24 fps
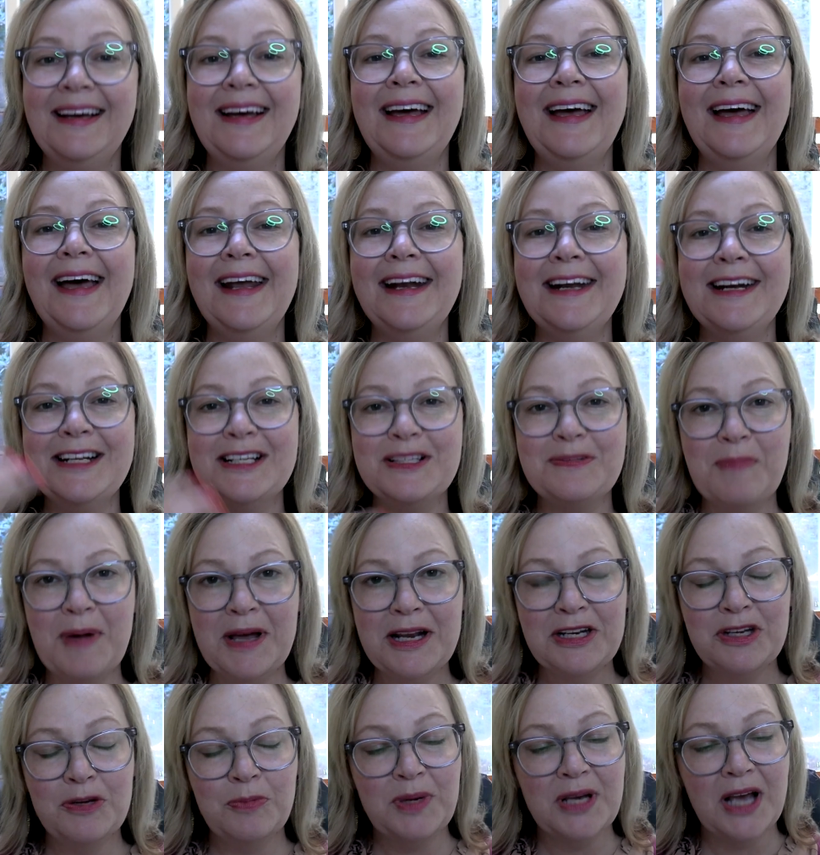And it is
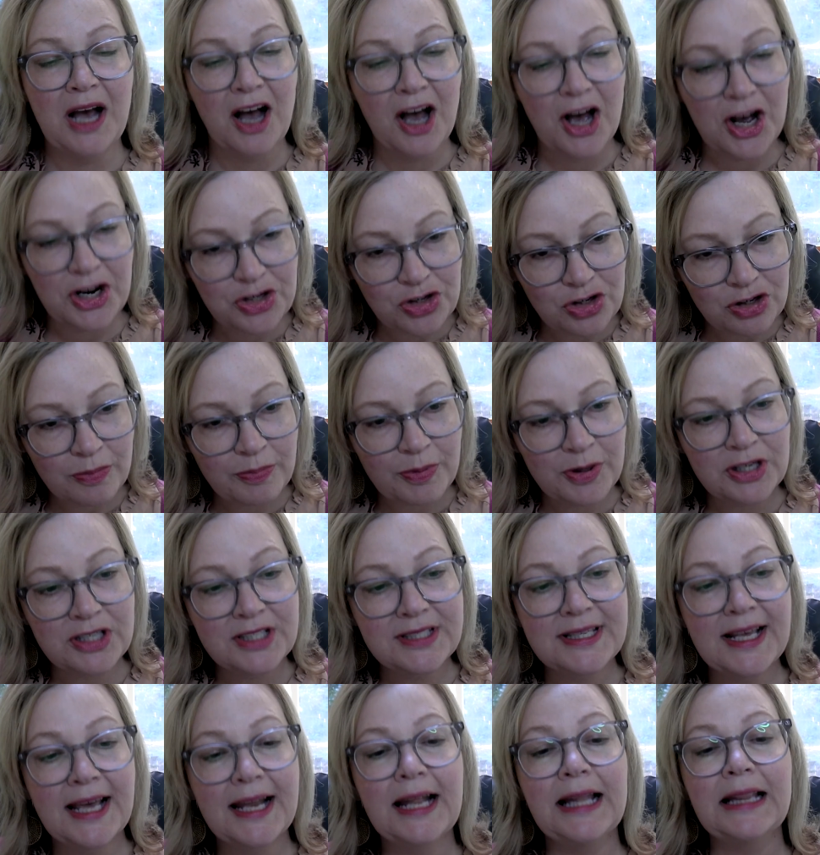meant to be
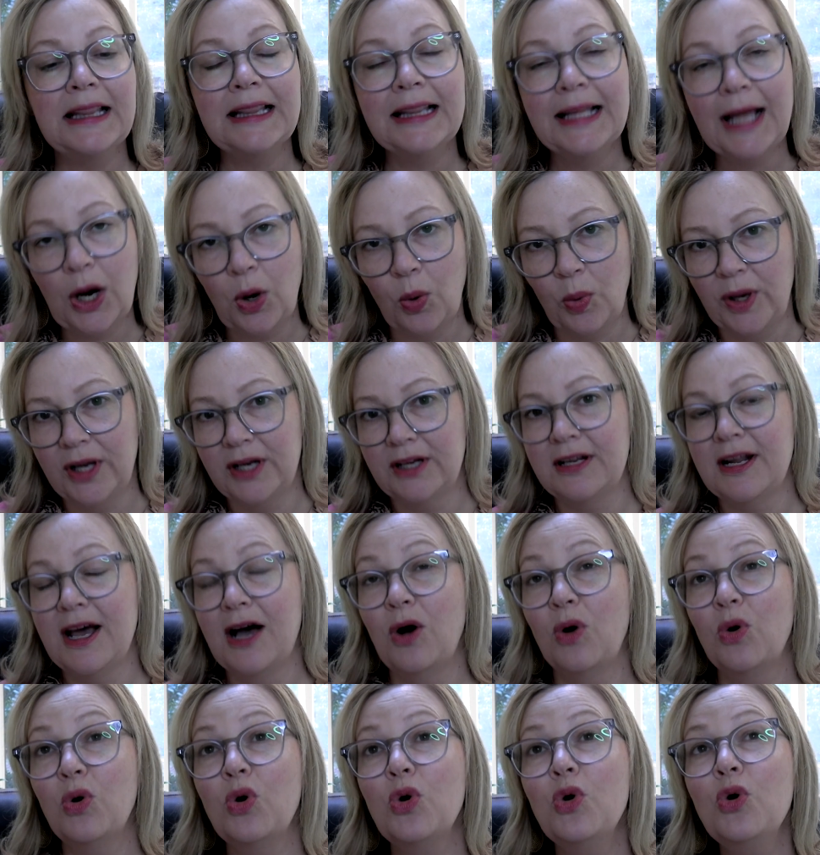100% liquid.
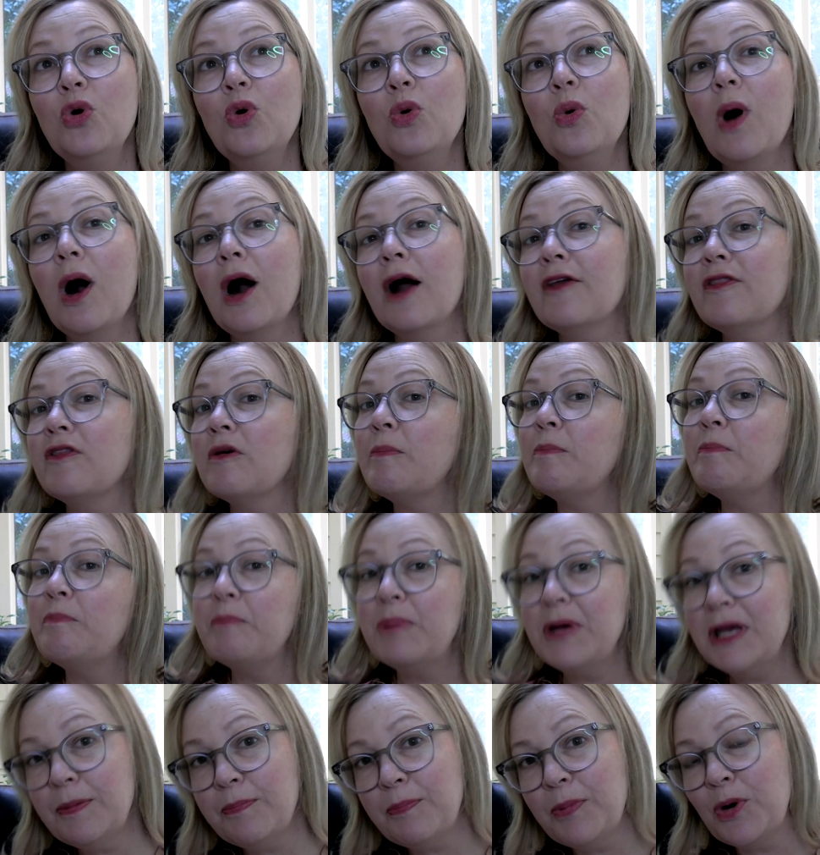Now, who are the
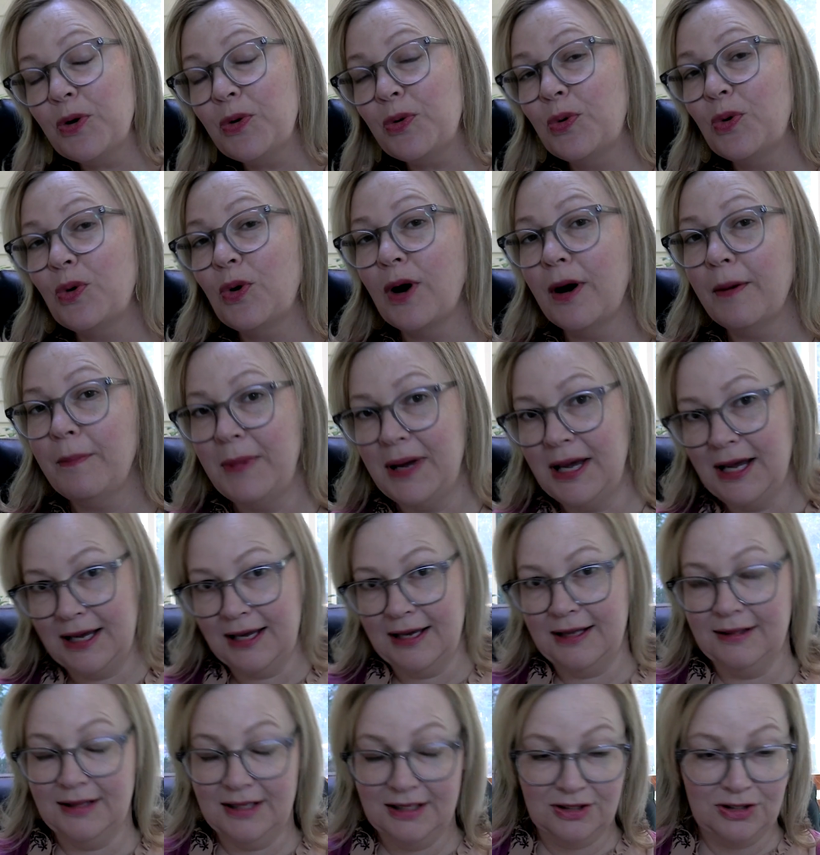people who are
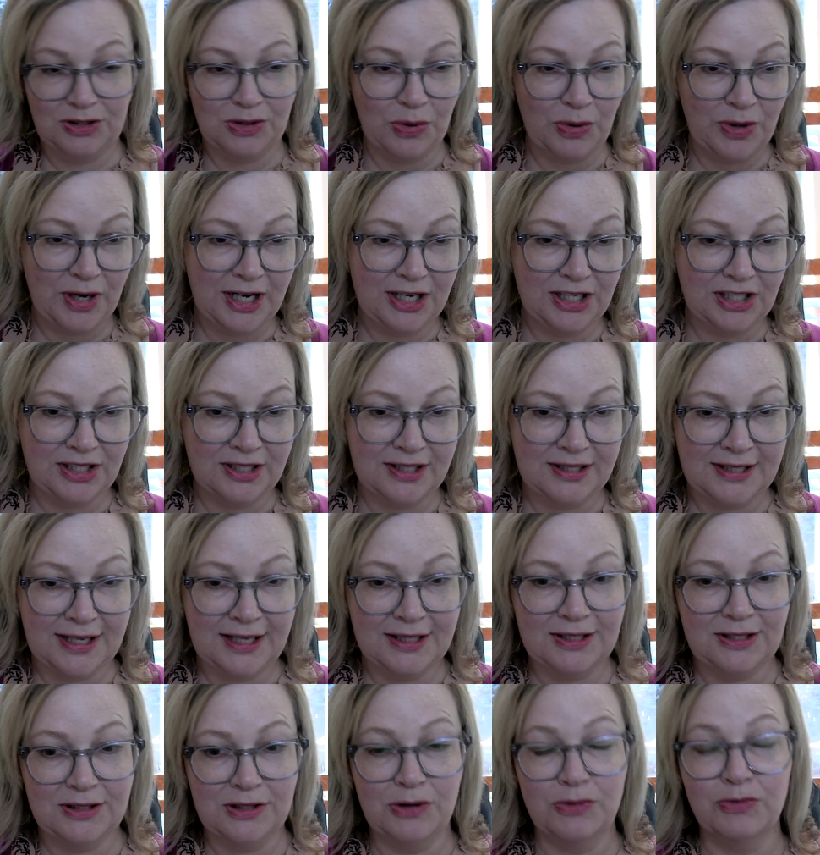making these donations?
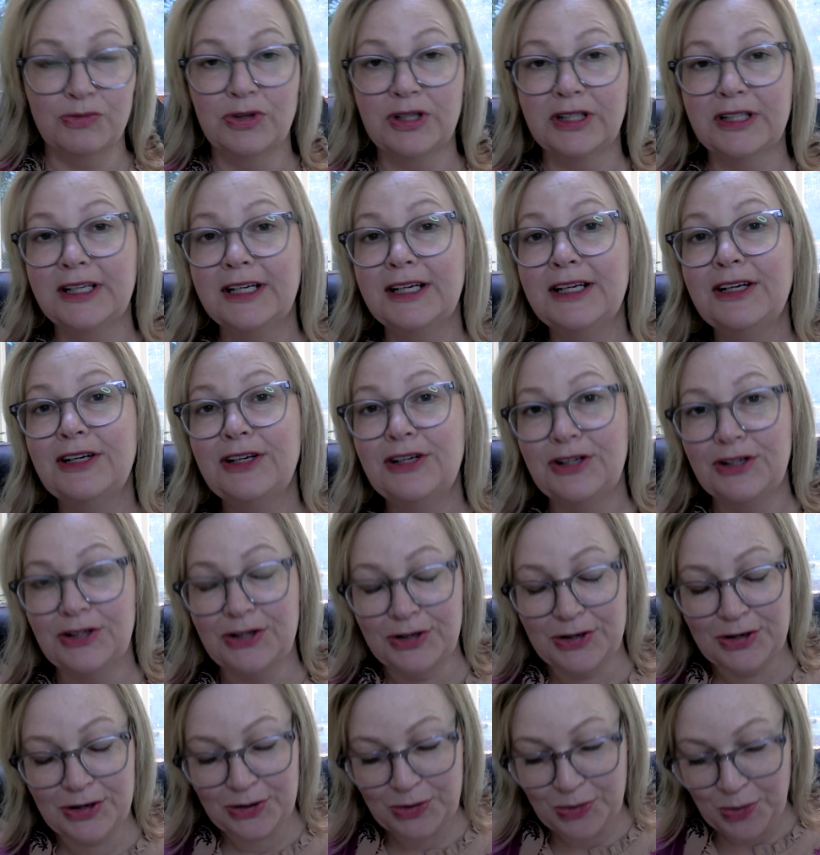That's a really
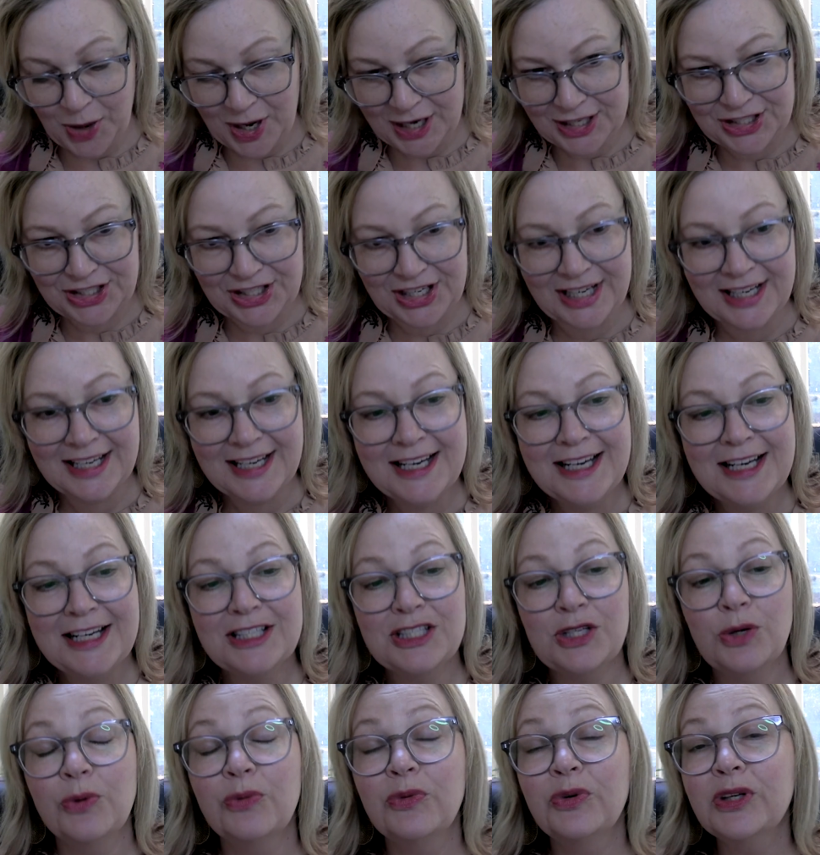good question.
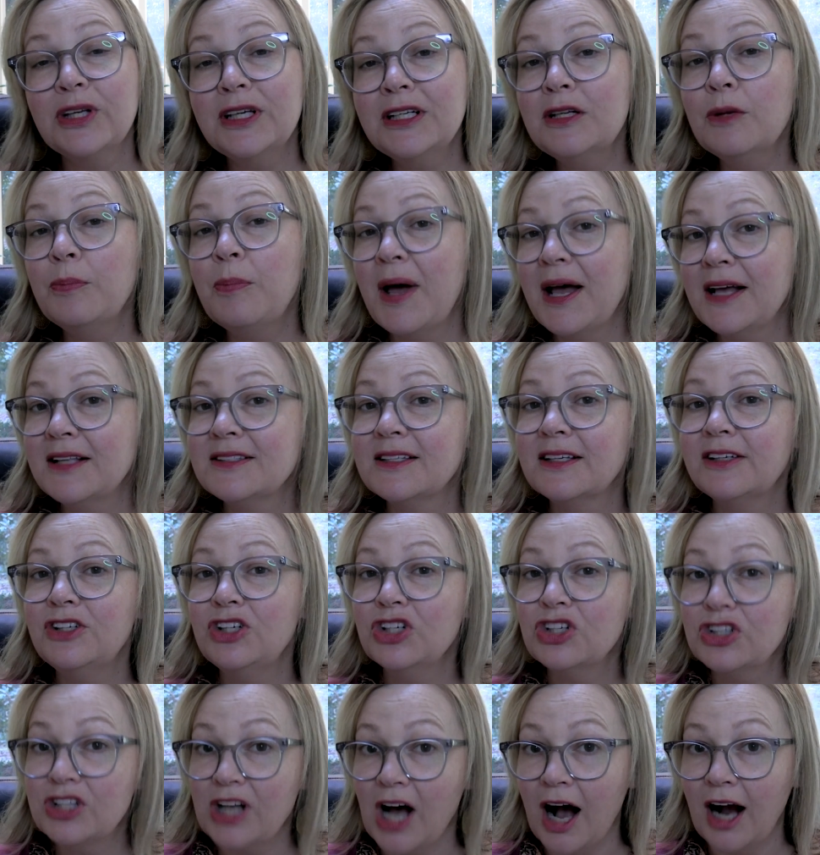So it really depends on
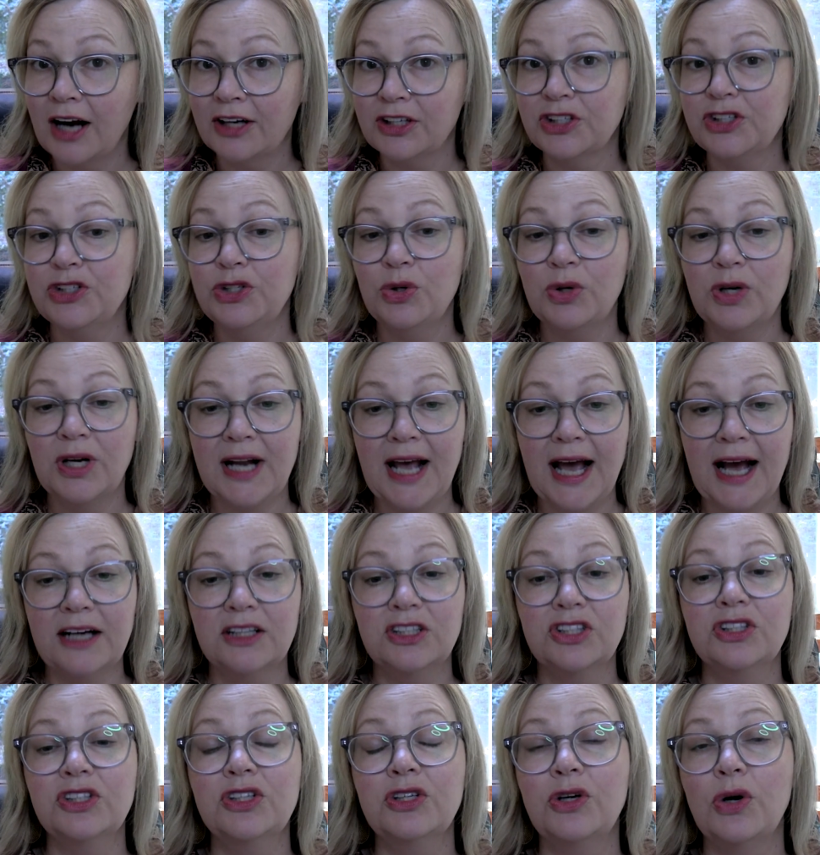your doctor. You can
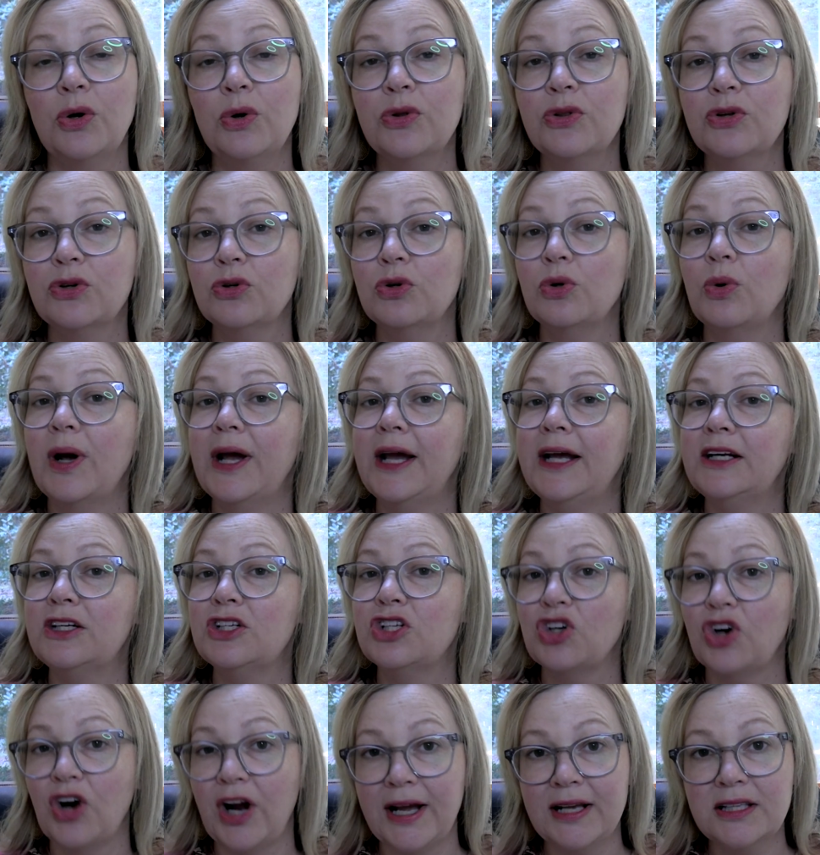actually go through a
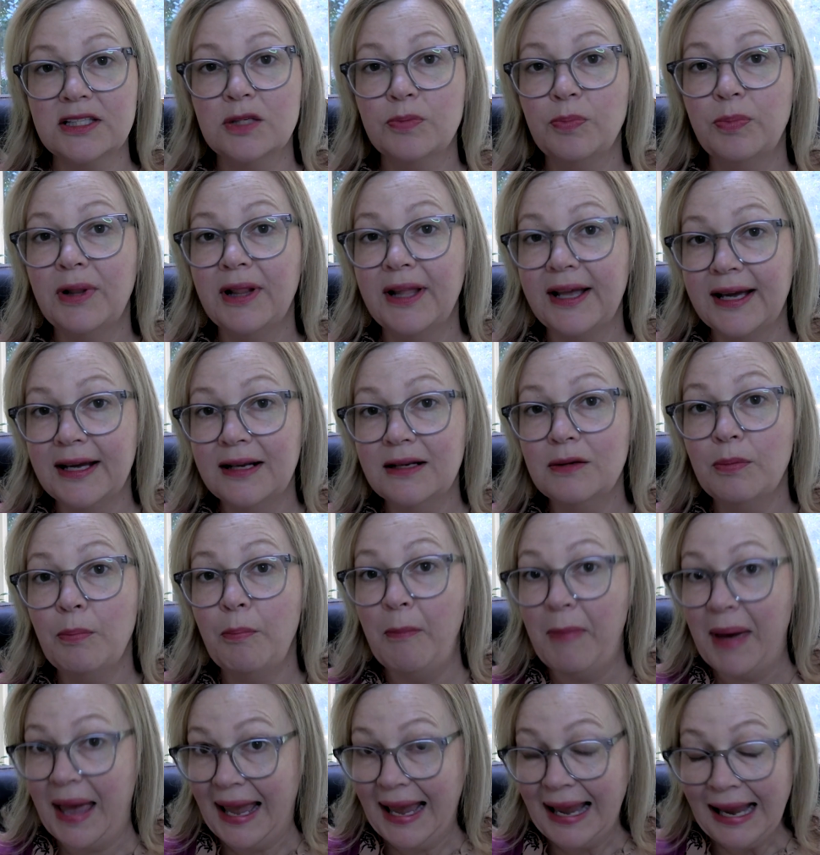transplant
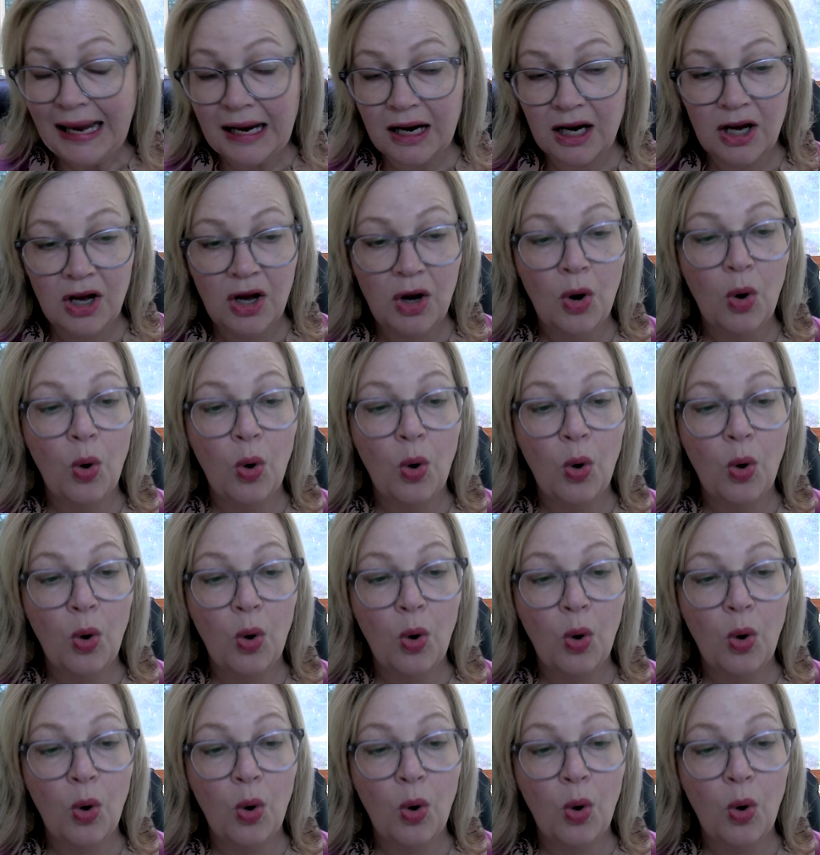bank